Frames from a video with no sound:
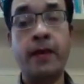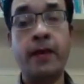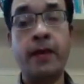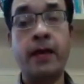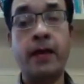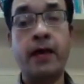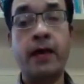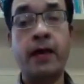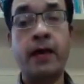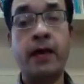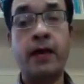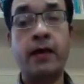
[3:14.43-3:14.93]

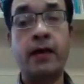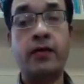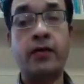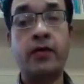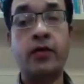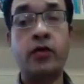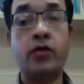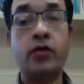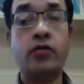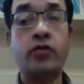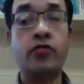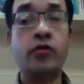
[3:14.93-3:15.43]

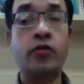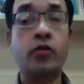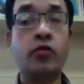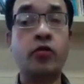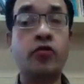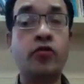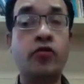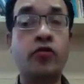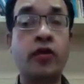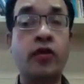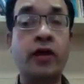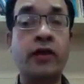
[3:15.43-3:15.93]
Those of you who
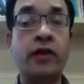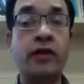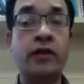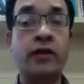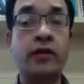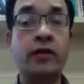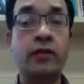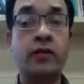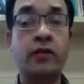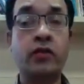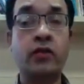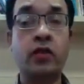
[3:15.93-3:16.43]
find
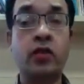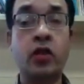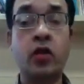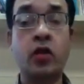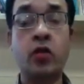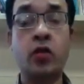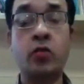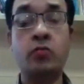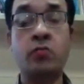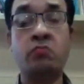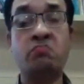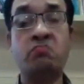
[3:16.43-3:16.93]
it
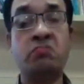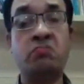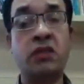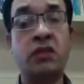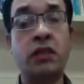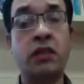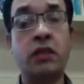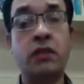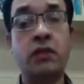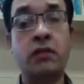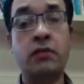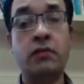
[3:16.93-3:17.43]
slow
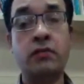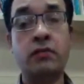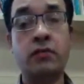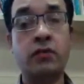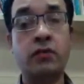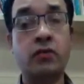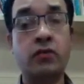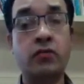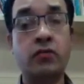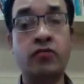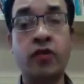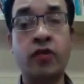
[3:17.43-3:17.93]
can
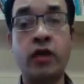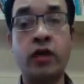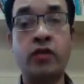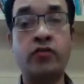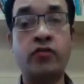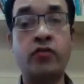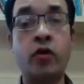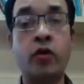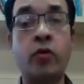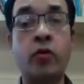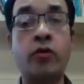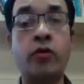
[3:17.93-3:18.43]
fast
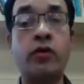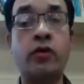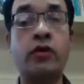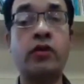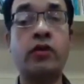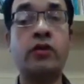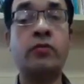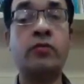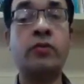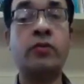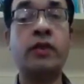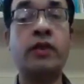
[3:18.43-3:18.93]
forward the
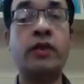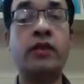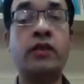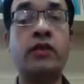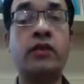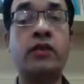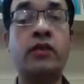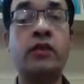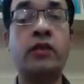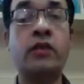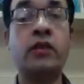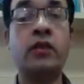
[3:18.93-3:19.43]

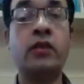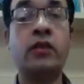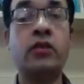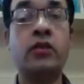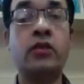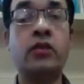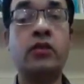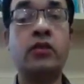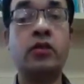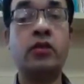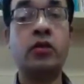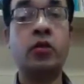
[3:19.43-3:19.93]
speech
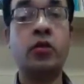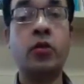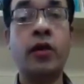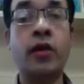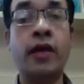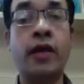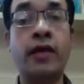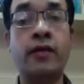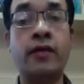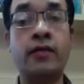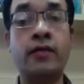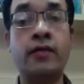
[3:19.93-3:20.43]
to
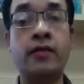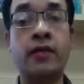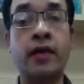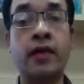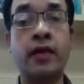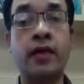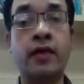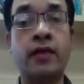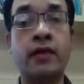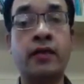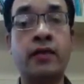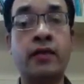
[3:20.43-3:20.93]
2x,
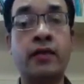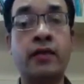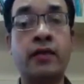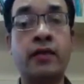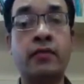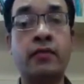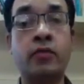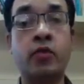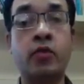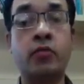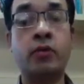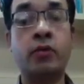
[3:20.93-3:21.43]
and
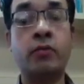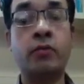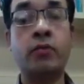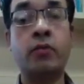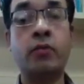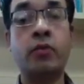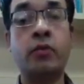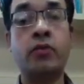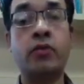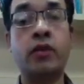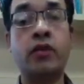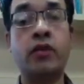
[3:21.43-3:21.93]
most people
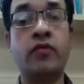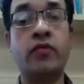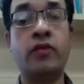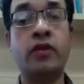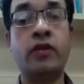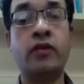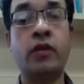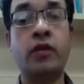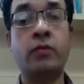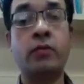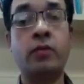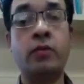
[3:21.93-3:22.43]
won't have any
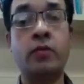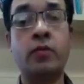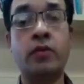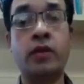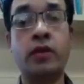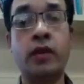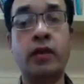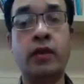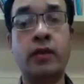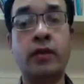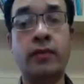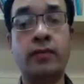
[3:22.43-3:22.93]
trouble with
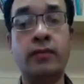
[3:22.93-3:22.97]
that.